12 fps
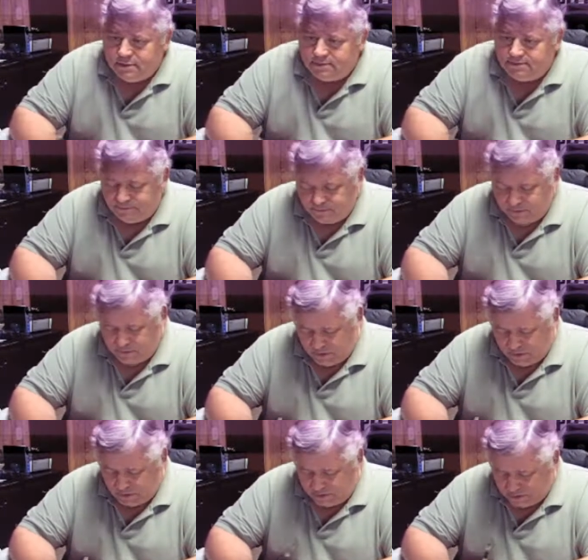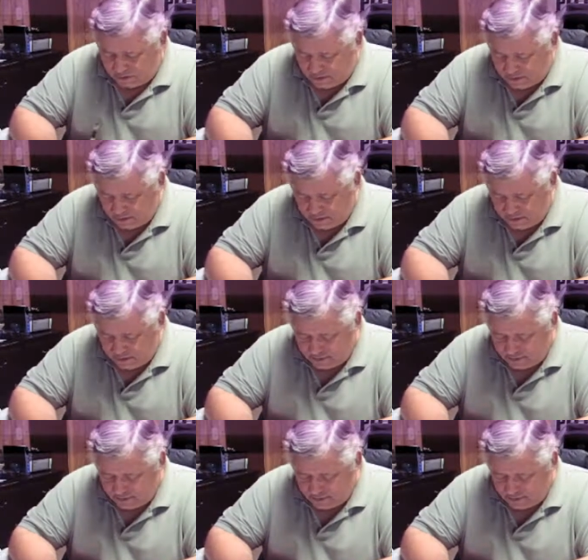there,
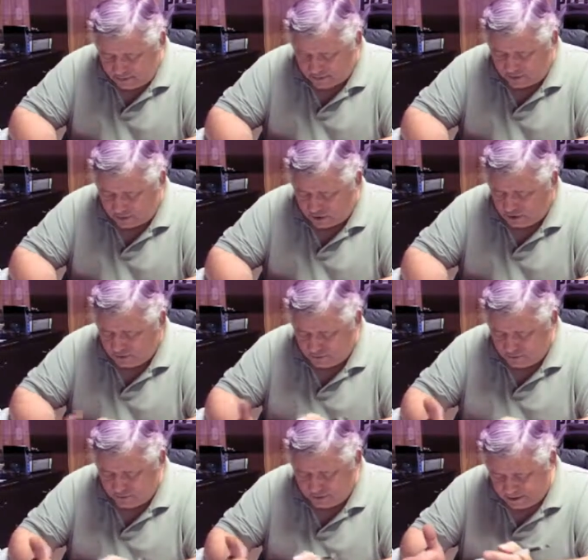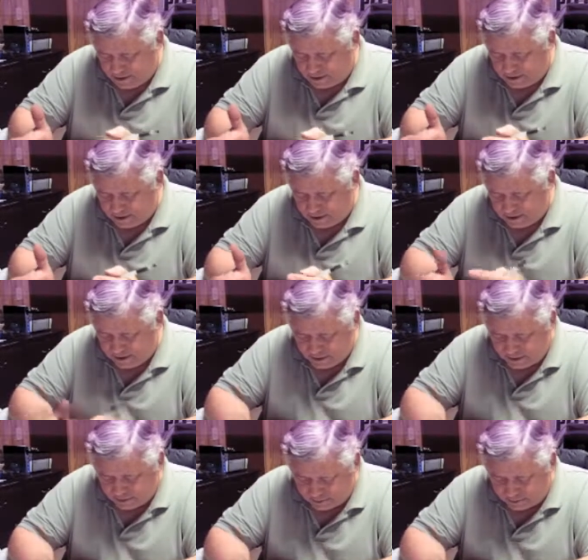which was clothed in a lot of nice
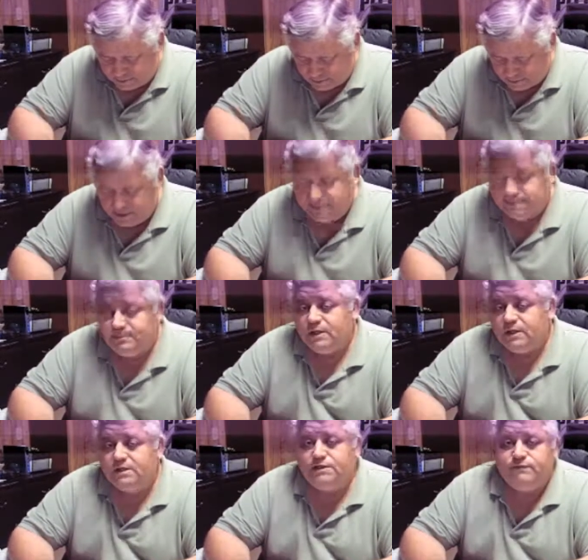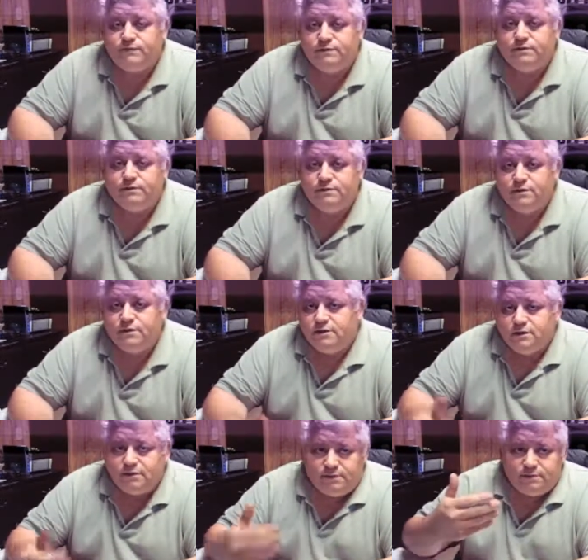clothes, okay? And he fared
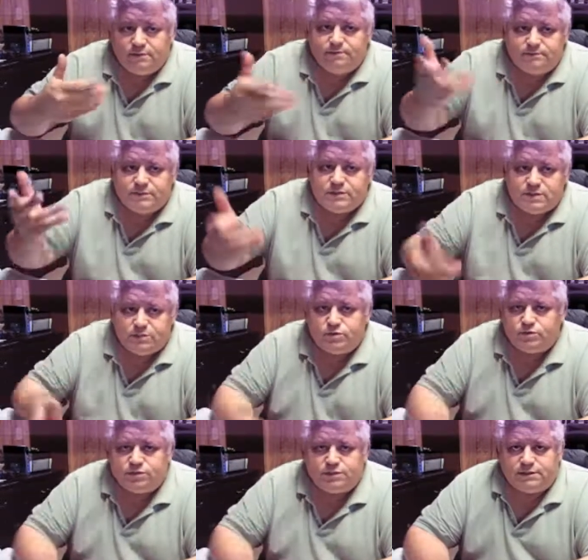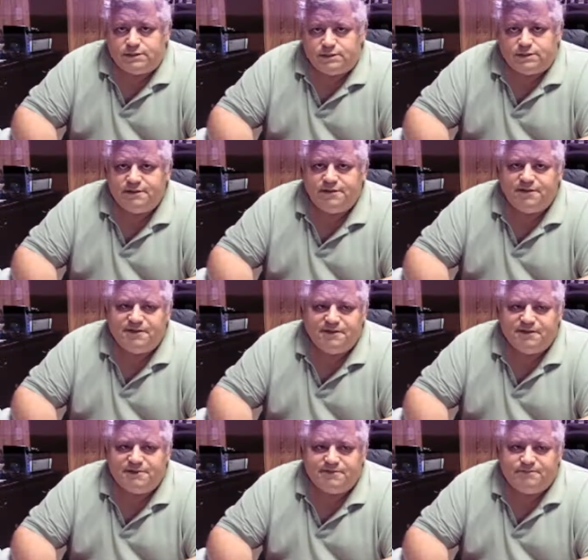sumptuously, I guess,
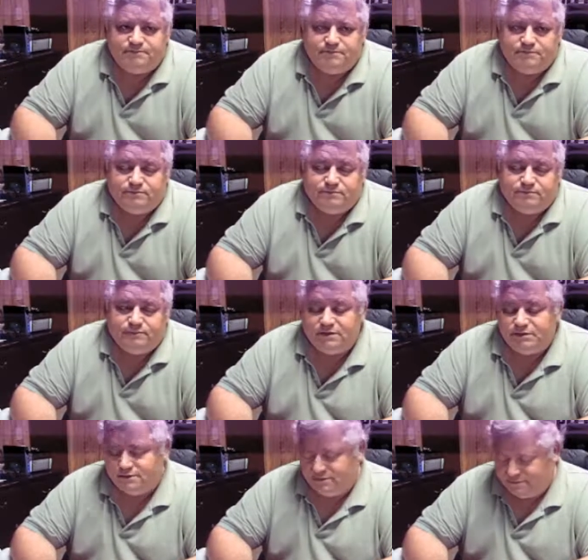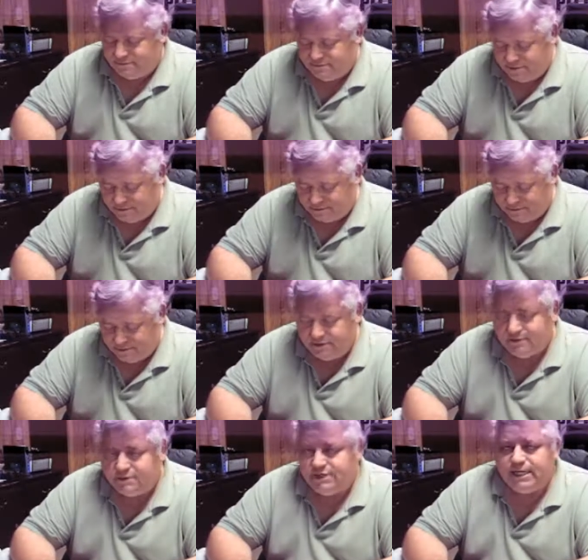I don't know,
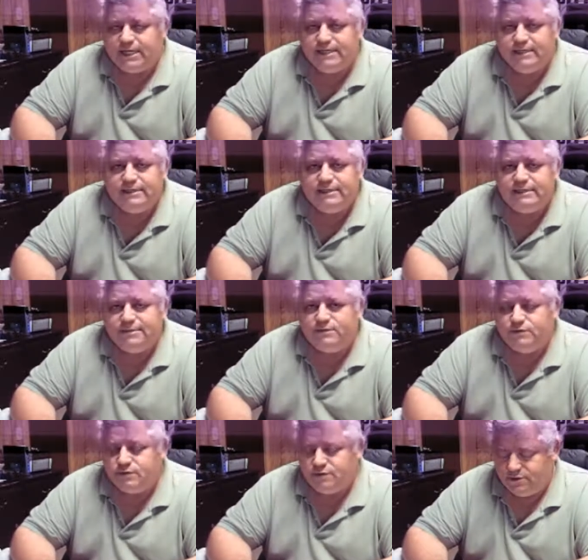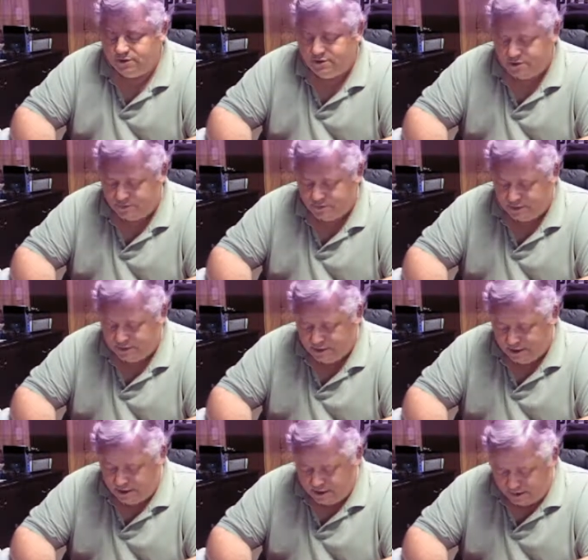gaily, if you want to use that word,
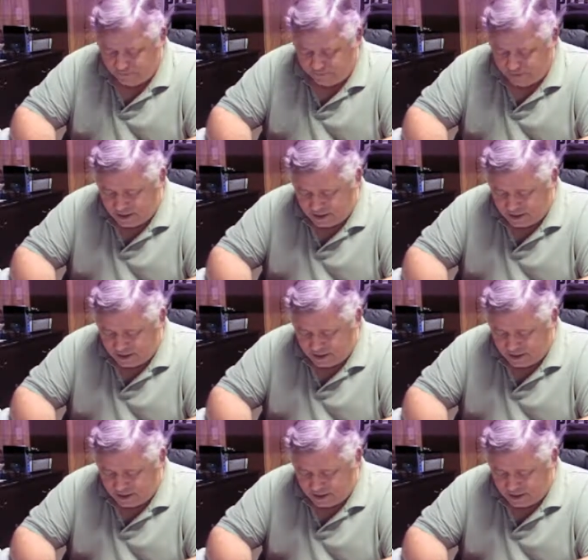every day.